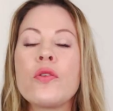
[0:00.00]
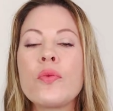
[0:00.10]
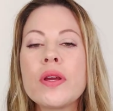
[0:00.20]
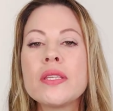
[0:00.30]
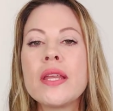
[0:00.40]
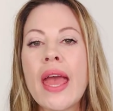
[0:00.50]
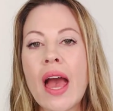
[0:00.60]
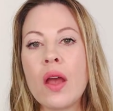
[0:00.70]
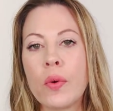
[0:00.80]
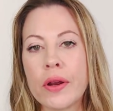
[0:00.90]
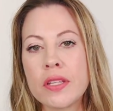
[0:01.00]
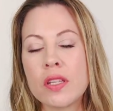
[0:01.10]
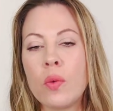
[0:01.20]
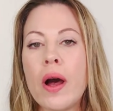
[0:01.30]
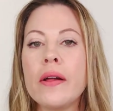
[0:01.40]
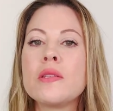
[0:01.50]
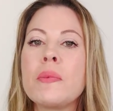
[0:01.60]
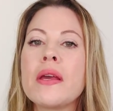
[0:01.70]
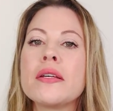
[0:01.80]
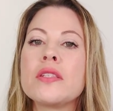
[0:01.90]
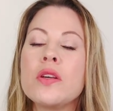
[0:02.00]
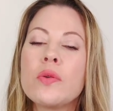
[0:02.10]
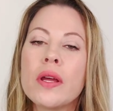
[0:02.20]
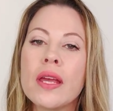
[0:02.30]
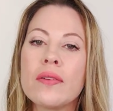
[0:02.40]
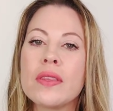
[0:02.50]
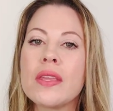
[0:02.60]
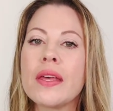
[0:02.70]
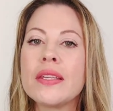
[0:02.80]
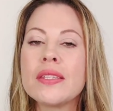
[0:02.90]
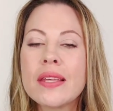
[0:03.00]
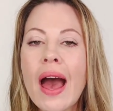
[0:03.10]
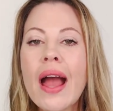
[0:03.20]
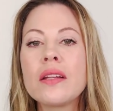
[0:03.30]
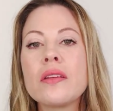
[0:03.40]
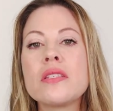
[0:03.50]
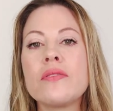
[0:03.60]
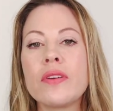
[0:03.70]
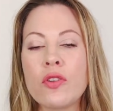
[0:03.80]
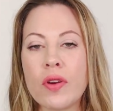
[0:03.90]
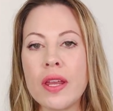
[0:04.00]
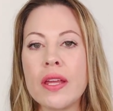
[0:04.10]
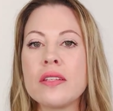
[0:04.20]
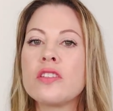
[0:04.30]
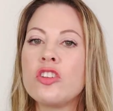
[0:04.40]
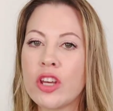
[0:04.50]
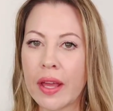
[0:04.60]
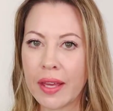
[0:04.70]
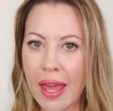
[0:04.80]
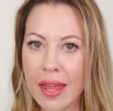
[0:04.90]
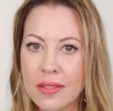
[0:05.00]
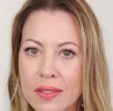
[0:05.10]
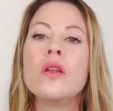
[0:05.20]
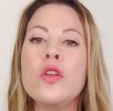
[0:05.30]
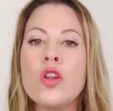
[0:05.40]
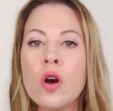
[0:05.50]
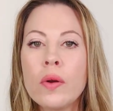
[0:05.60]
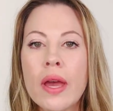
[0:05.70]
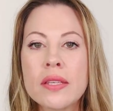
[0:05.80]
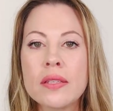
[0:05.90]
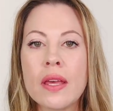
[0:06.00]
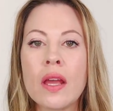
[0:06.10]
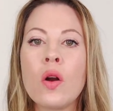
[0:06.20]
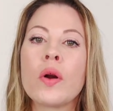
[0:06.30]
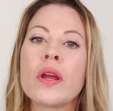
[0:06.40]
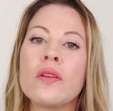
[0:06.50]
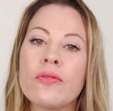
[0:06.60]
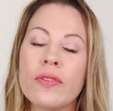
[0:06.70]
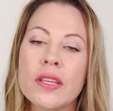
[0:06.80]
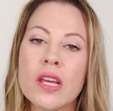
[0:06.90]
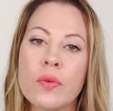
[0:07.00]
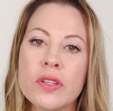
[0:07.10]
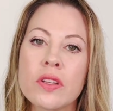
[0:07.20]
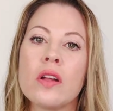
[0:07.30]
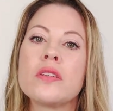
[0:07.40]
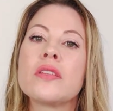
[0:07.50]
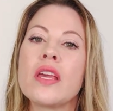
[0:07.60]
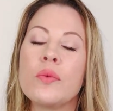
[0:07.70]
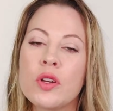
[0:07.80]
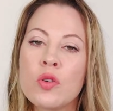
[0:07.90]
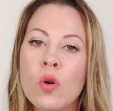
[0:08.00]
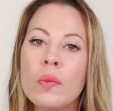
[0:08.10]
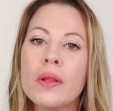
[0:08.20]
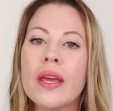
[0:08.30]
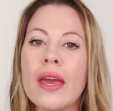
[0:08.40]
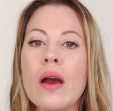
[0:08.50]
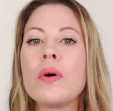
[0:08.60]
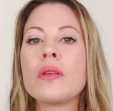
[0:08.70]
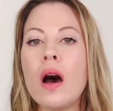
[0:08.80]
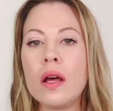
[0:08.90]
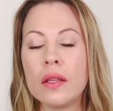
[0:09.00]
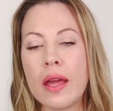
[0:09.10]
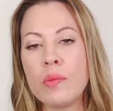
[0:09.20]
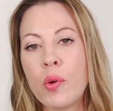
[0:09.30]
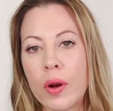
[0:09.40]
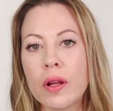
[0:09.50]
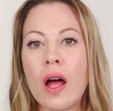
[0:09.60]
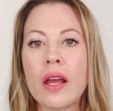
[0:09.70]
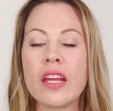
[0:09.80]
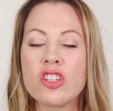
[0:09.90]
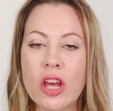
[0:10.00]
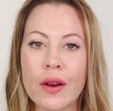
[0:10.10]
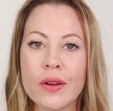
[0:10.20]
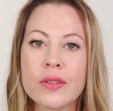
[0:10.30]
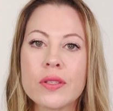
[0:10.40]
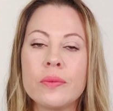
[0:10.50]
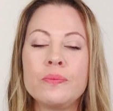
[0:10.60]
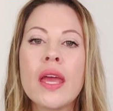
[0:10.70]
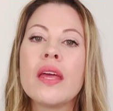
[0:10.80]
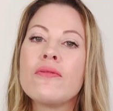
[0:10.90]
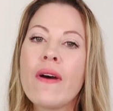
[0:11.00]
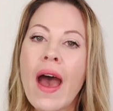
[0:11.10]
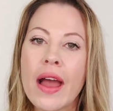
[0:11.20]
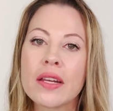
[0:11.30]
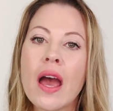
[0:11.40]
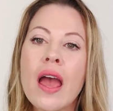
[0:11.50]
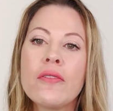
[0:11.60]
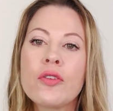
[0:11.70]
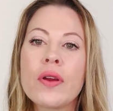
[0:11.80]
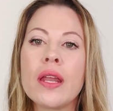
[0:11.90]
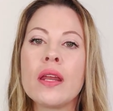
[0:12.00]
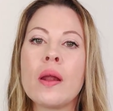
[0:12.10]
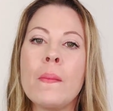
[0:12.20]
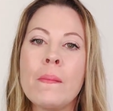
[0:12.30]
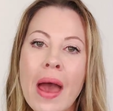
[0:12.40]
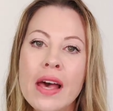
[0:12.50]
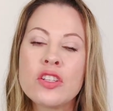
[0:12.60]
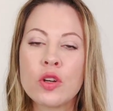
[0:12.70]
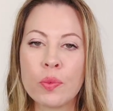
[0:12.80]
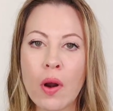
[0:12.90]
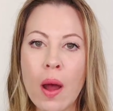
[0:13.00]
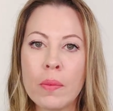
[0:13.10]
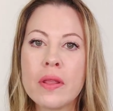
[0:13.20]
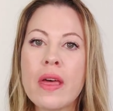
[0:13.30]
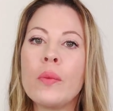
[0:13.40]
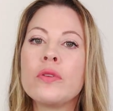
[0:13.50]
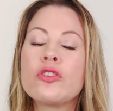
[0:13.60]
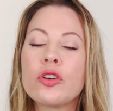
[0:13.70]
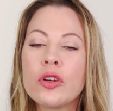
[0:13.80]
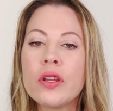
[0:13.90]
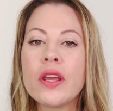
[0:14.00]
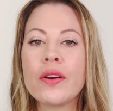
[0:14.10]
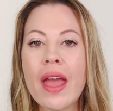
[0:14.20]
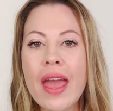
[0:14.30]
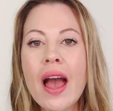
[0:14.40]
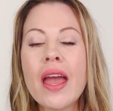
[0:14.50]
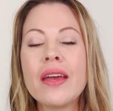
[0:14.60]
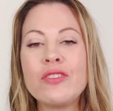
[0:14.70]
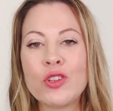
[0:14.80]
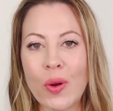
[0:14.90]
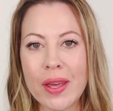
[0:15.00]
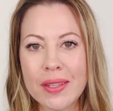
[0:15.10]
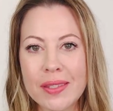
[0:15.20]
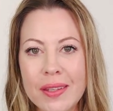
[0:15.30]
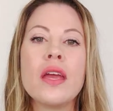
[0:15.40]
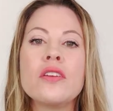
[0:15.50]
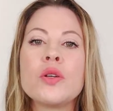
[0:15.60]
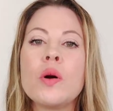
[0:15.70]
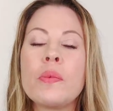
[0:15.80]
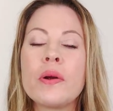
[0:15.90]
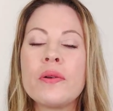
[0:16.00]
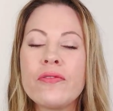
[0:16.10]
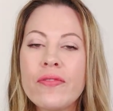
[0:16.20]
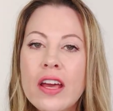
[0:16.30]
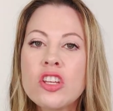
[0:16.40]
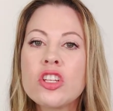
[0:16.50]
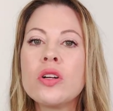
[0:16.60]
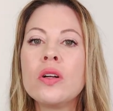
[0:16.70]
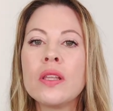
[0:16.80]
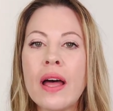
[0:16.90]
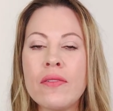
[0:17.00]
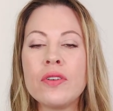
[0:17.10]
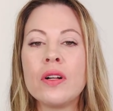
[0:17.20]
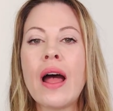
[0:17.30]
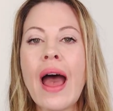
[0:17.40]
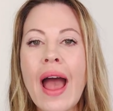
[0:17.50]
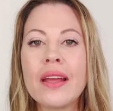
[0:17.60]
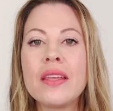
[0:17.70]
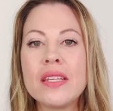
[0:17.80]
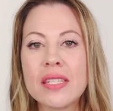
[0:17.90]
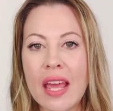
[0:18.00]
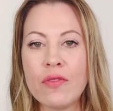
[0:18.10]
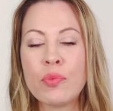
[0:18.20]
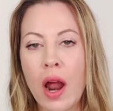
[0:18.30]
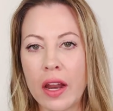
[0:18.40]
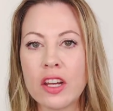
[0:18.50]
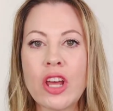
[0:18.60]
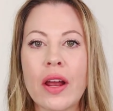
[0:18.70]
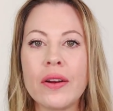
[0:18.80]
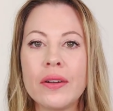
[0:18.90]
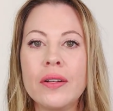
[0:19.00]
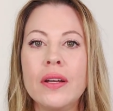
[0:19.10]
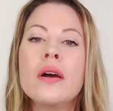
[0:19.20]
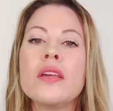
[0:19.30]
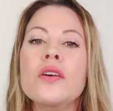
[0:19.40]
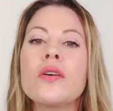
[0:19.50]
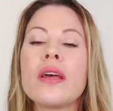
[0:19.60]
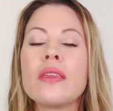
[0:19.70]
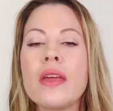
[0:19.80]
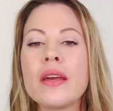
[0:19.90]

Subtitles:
The reason AI works so well is because you can give it the exact list of ingredients to check against. No guessing or conflicting results that you would normally get with online pore clogging checkers. In fact, I've created a master prompt that will turn your AI of choice into a professional level acne-safe product checker. You'll get the